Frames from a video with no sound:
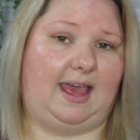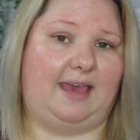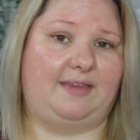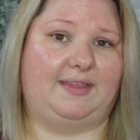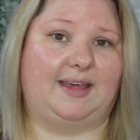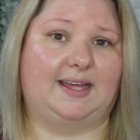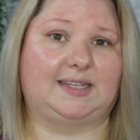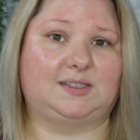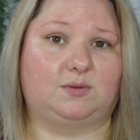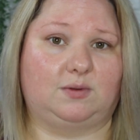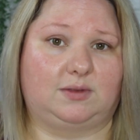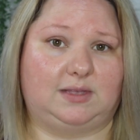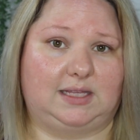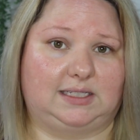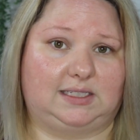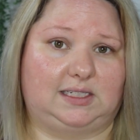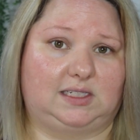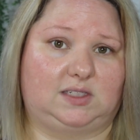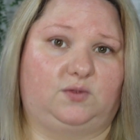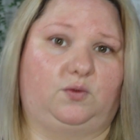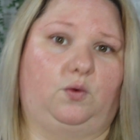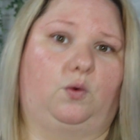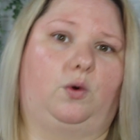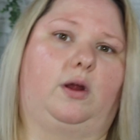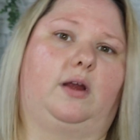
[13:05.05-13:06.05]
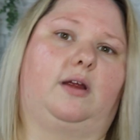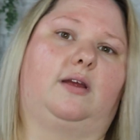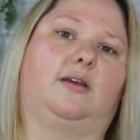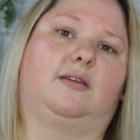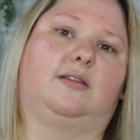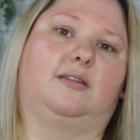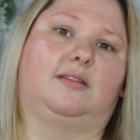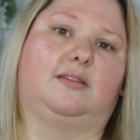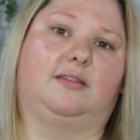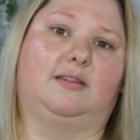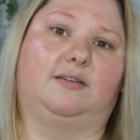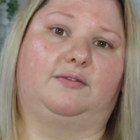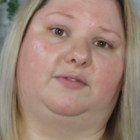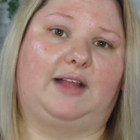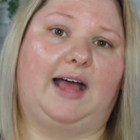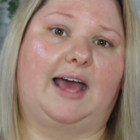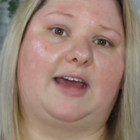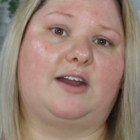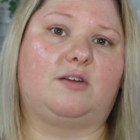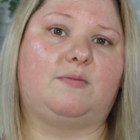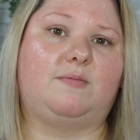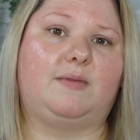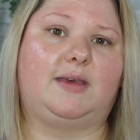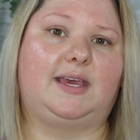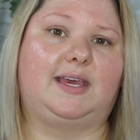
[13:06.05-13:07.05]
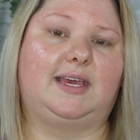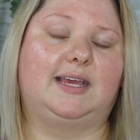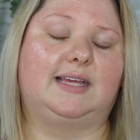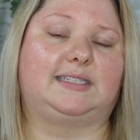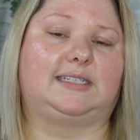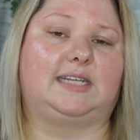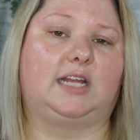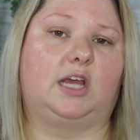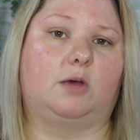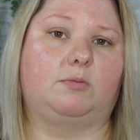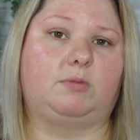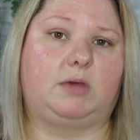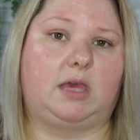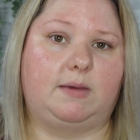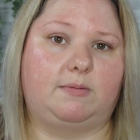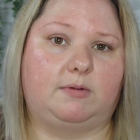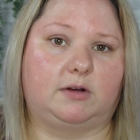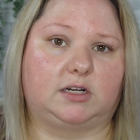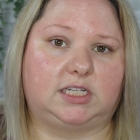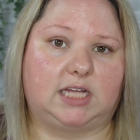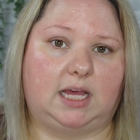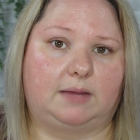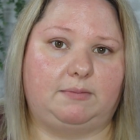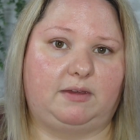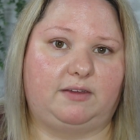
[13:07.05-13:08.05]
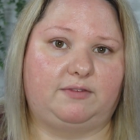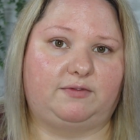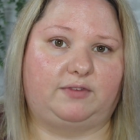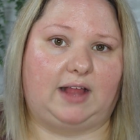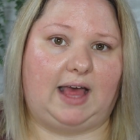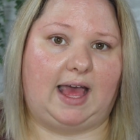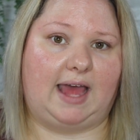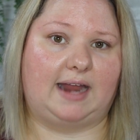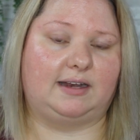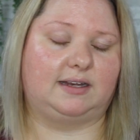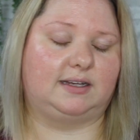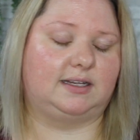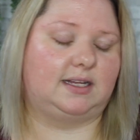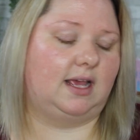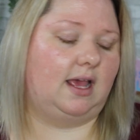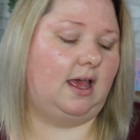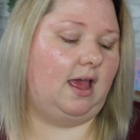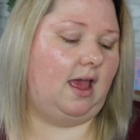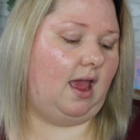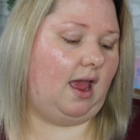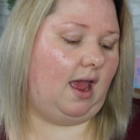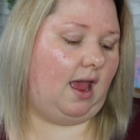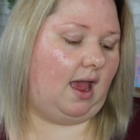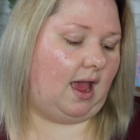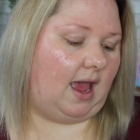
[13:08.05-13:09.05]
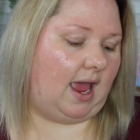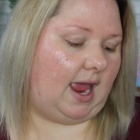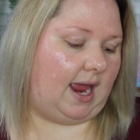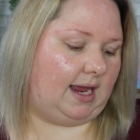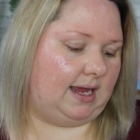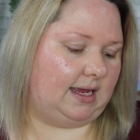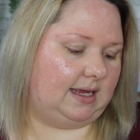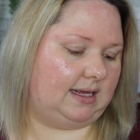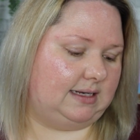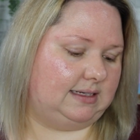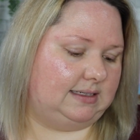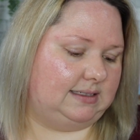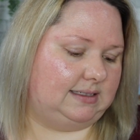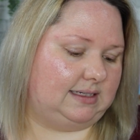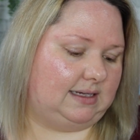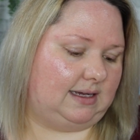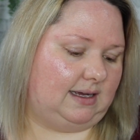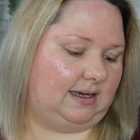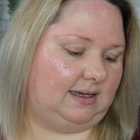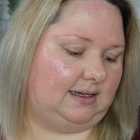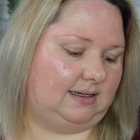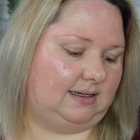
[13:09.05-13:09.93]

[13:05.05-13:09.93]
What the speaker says: and that's what this is for. The Flatter Me is to help keep your tummy flattened, and